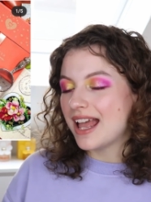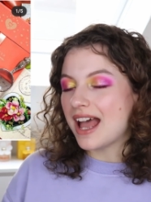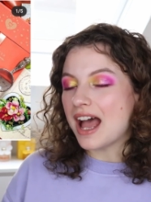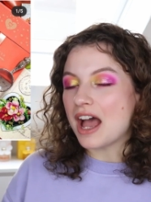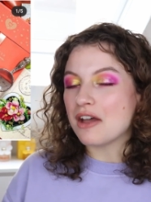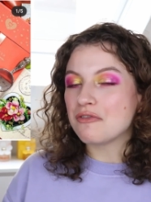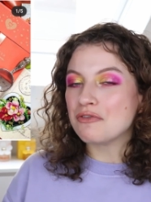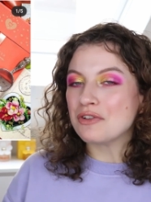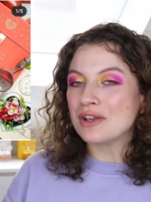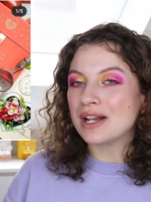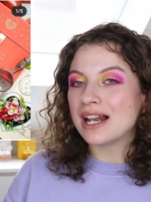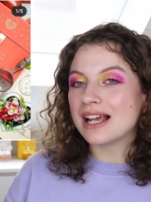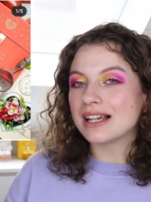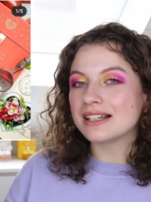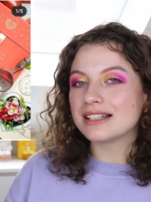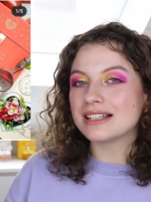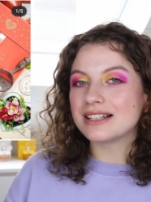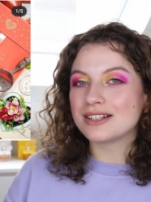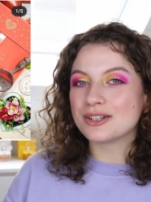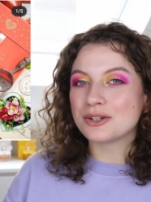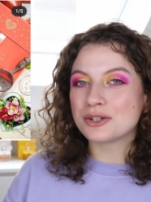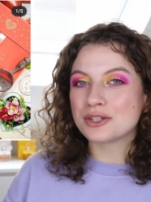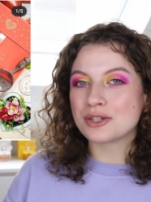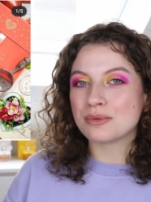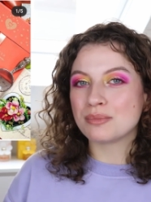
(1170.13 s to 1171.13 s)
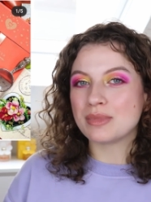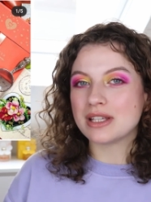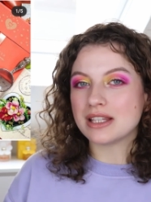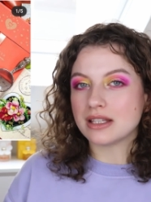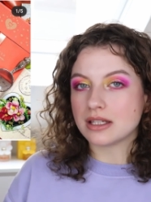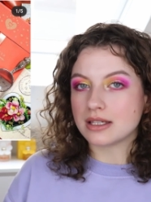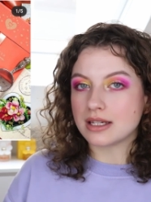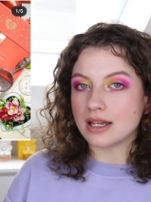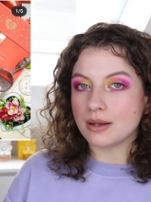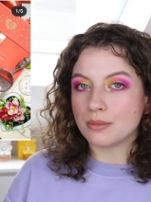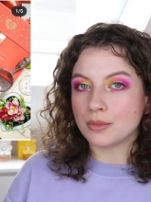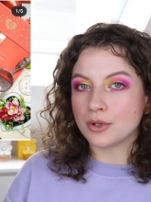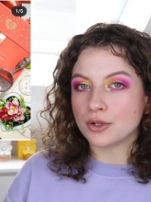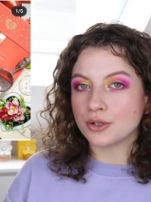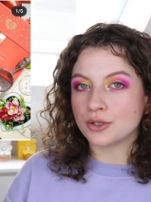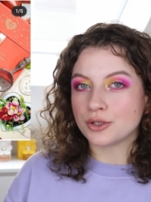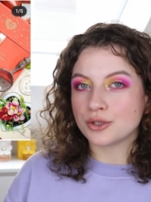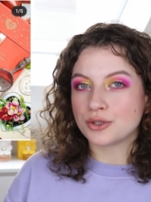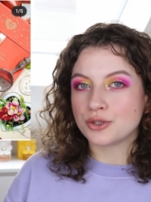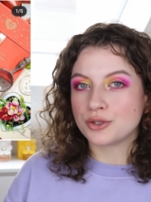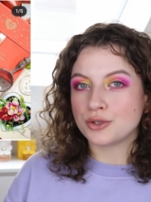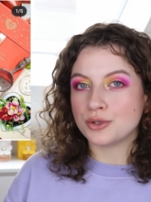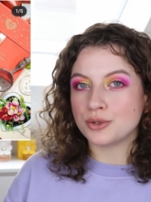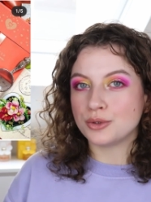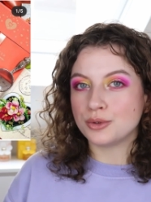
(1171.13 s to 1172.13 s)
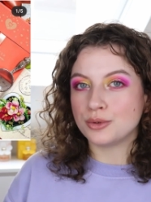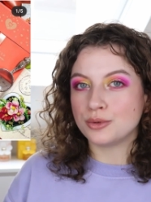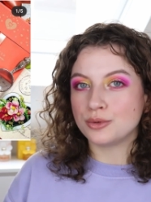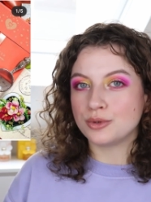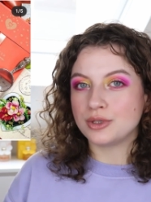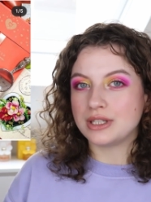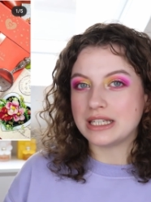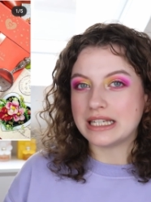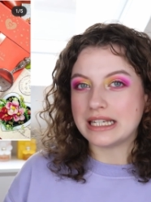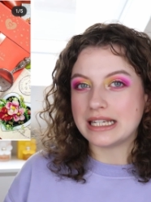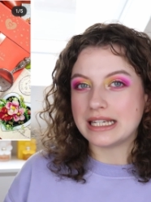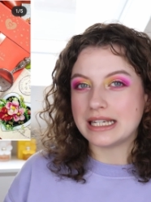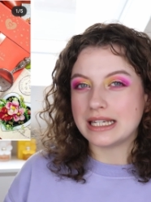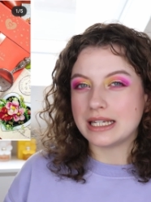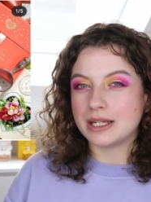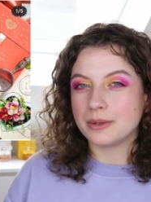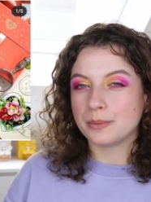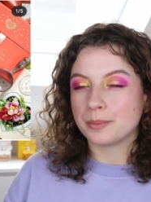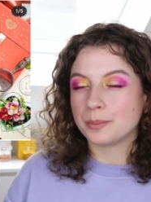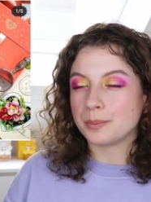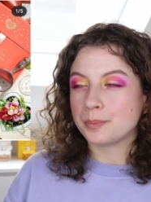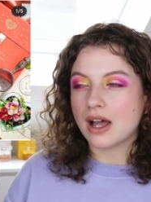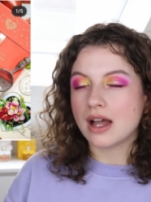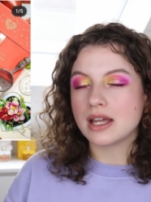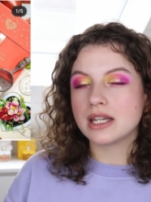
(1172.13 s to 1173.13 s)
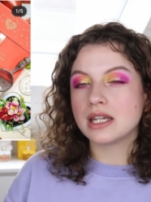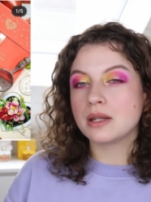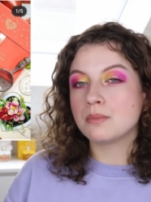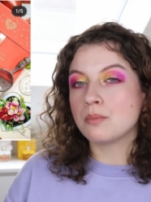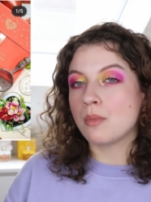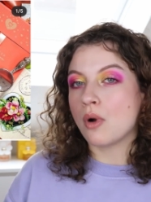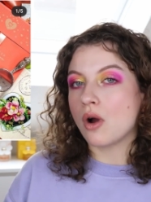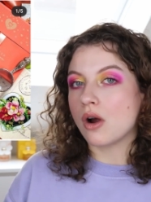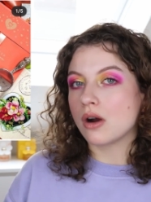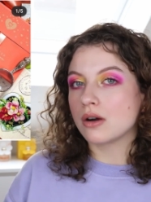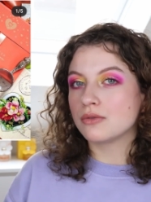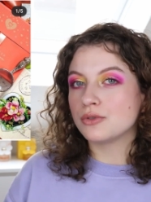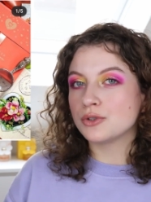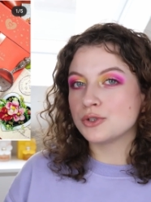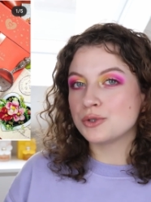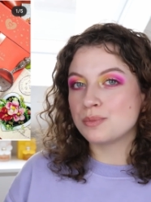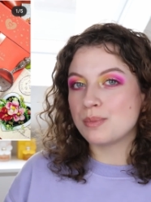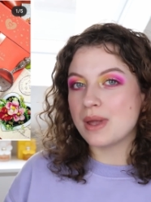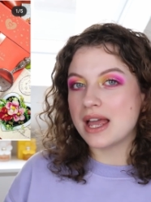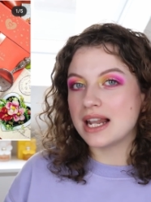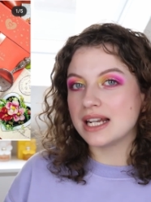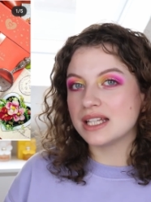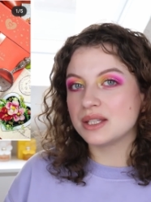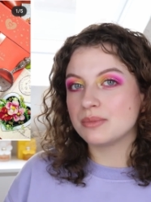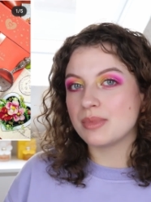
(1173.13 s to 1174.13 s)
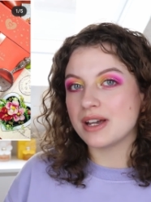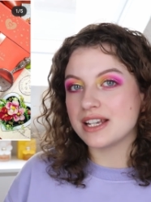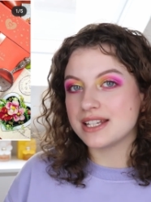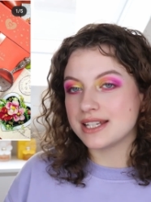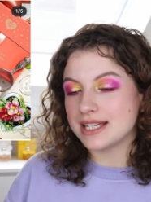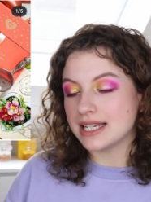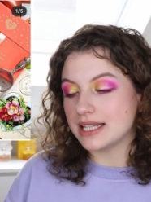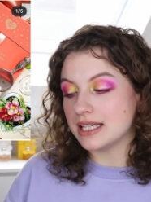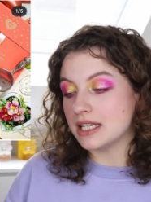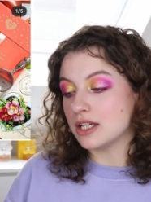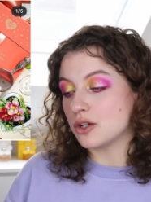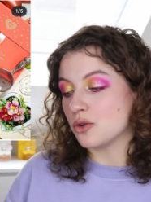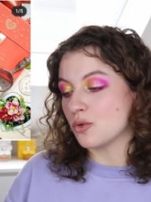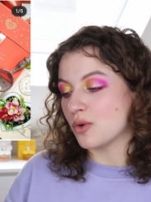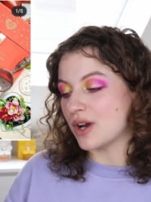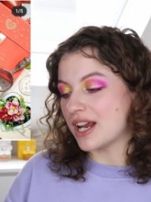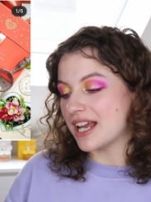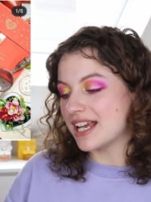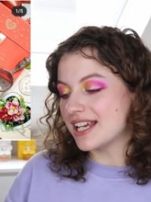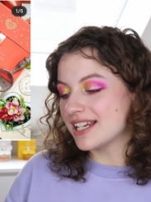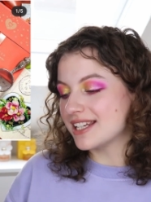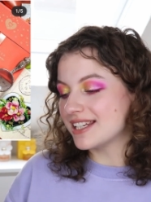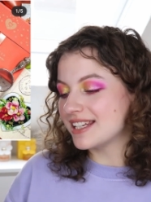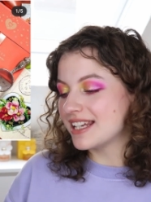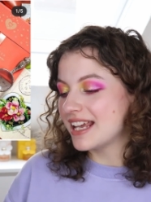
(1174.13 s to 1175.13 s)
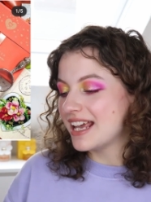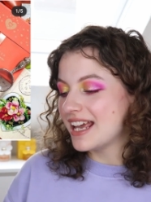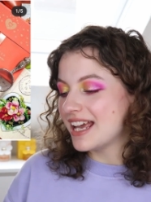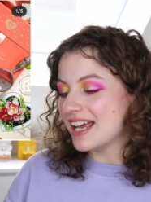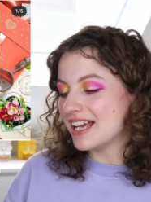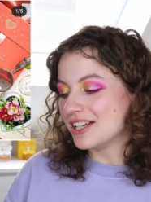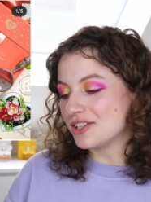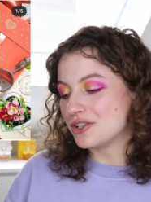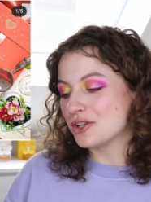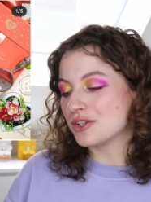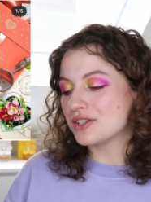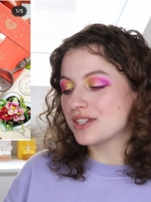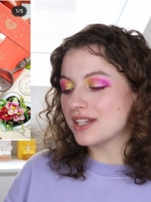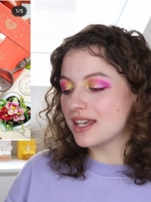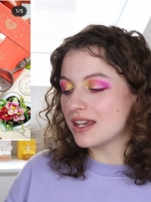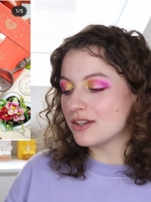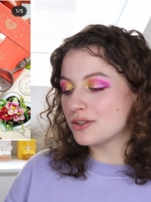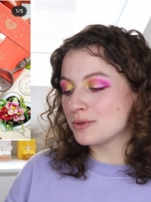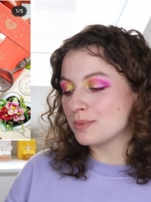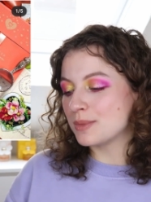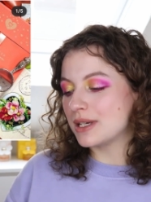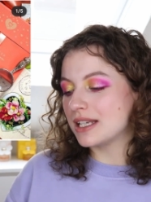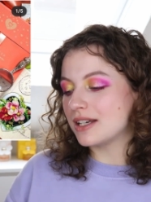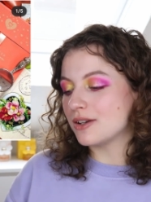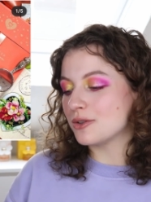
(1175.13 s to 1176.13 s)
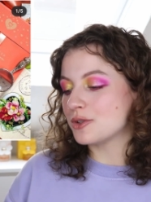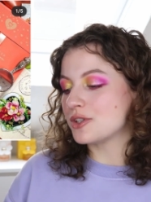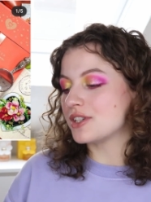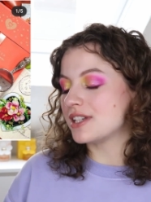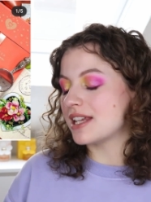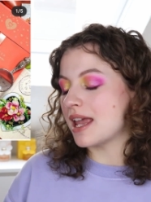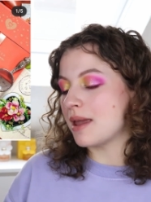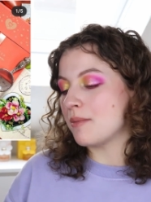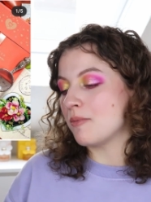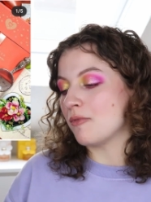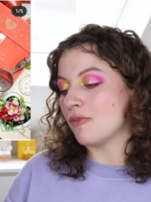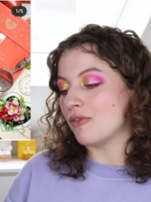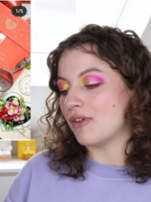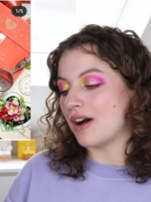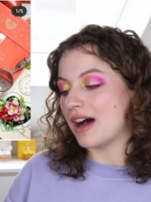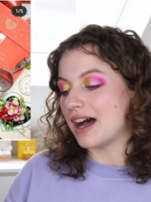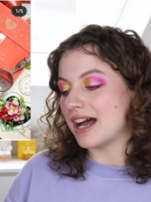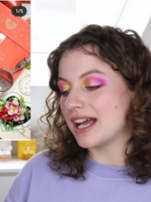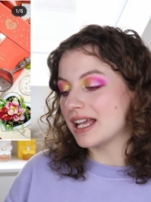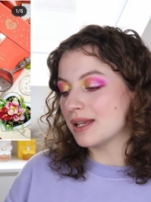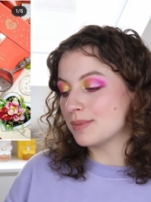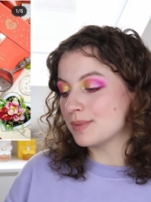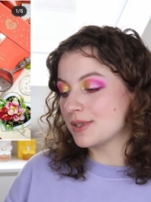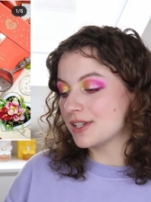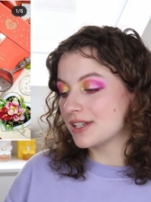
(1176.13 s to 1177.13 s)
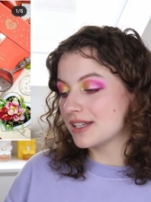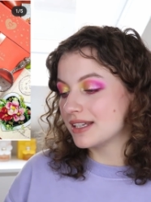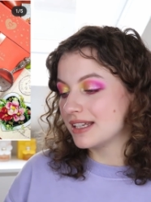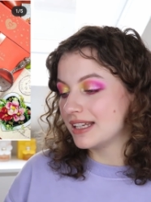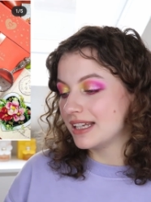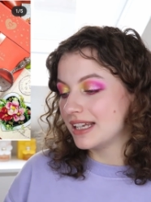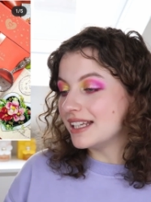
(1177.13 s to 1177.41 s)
I feel like it looks a bit similar to the Tiny Marvels palette by Sydney Grace. It just gives me those same vibes.